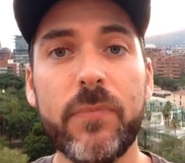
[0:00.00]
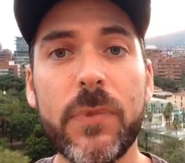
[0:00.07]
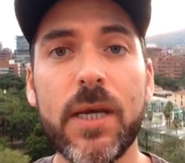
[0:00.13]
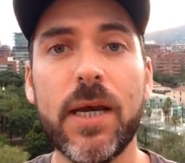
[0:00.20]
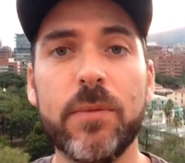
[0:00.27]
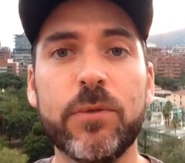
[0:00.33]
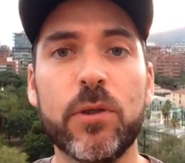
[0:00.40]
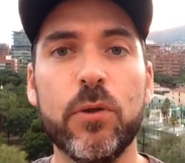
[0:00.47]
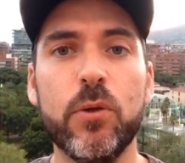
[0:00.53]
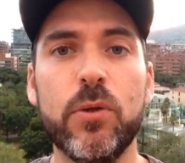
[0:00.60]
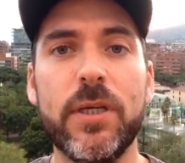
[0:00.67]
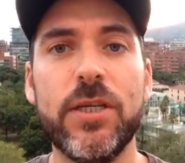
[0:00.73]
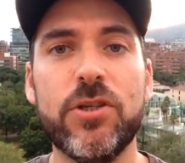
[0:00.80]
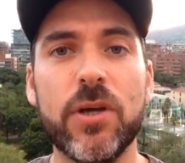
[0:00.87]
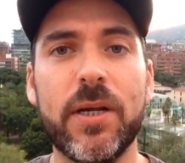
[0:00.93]

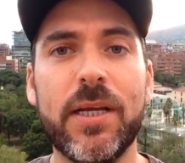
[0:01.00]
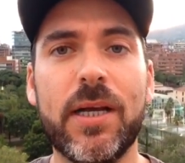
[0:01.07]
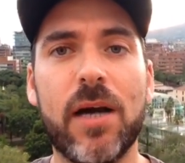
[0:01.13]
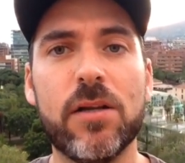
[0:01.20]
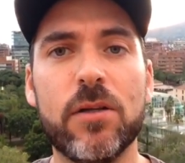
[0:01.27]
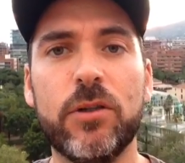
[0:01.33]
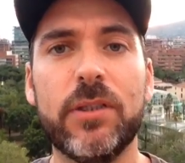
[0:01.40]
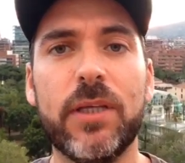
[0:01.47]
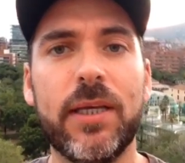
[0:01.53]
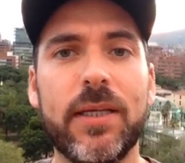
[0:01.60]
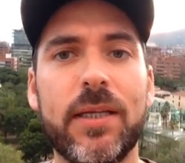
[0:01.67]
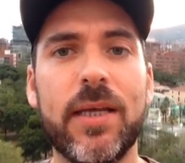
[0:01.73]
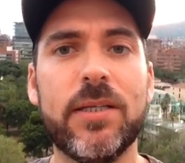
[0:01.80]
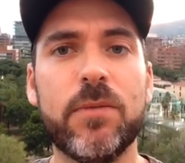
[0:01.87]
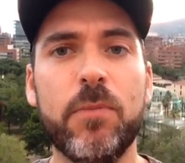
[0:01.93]
Absolutely. Johnny Carlos saying
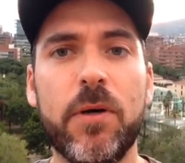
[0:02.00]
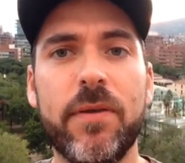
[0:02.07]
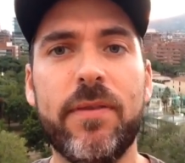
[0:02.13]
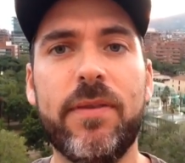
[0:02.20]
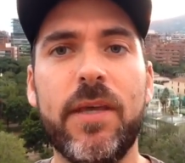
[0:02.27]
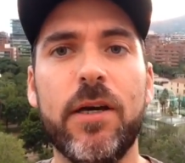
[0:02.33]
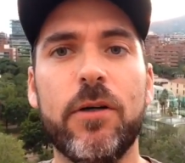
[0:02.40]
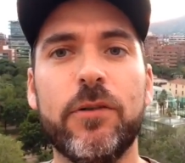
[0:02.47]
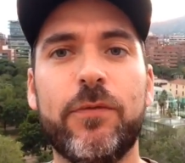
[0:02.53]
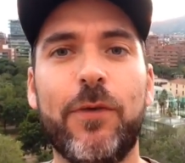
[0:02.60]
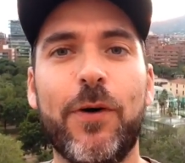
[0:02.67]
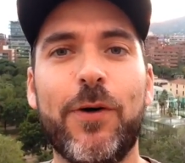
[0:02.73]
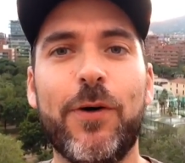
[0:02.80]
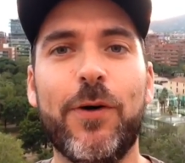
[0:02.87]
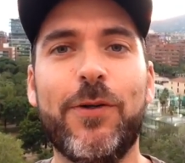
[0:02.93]
next month Diego's
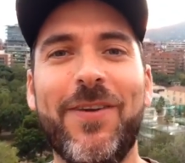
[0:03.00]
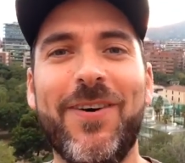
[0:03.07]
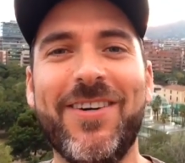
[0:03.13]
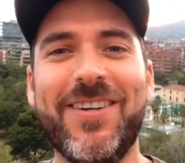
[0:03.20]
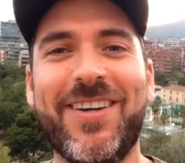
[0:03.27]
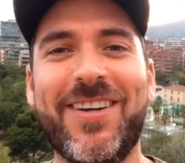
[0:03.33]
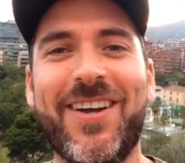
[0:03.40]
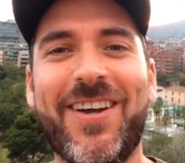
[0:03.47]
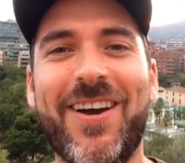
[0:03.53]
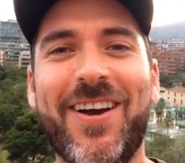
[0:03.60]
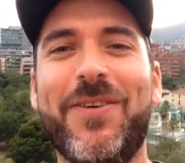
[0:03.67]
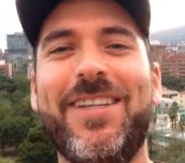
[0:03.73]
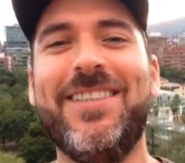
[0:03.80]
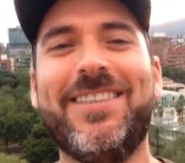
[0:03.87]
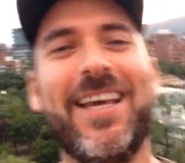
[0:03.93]
vote of no
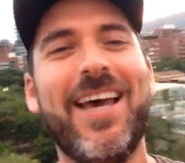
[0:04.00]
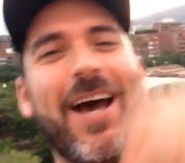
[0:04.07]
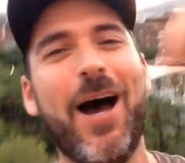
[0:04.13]
confidence.